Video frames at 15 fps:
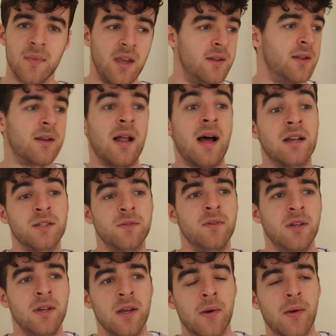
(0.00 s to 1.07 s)
In the last
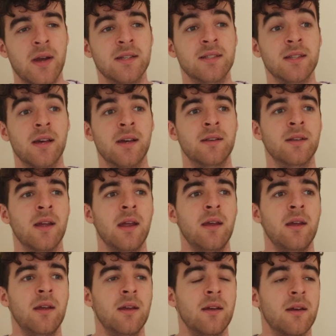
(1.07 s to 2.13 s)
video I said,
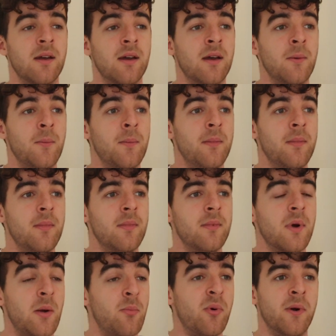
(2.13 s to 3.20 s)

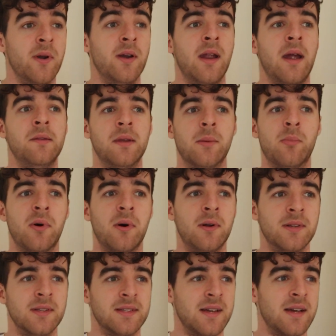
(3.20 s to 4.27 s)
I pointed out that
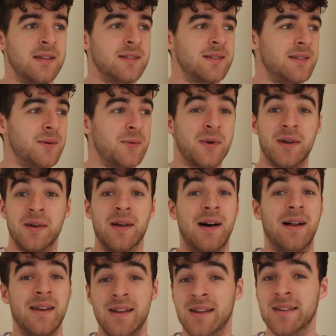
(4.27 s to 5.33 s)
Paul says that we're
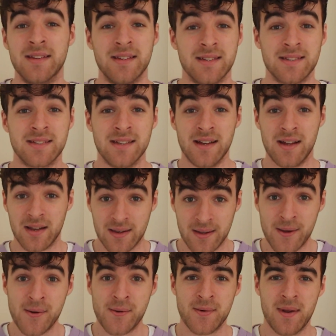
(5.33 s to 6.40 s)
not in this
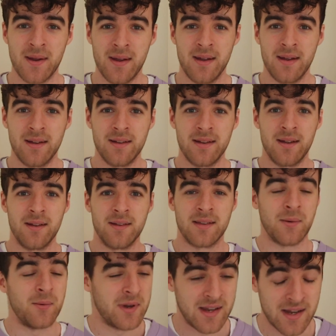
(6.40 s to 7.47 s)
alone,
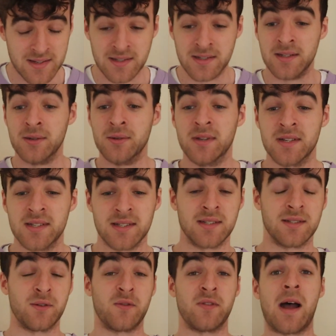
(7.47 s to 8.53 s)
that we get to do this
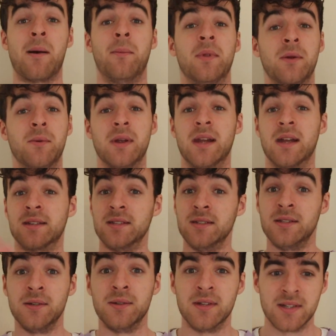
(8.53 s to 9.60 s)
as a family, we get to
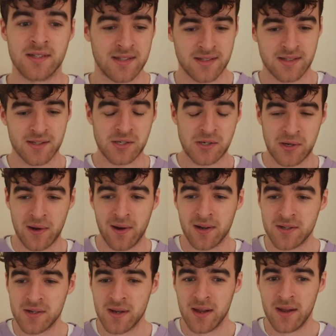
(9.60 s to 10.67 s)
do this as the
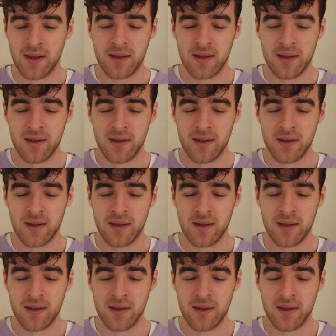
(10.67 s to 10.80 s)
church.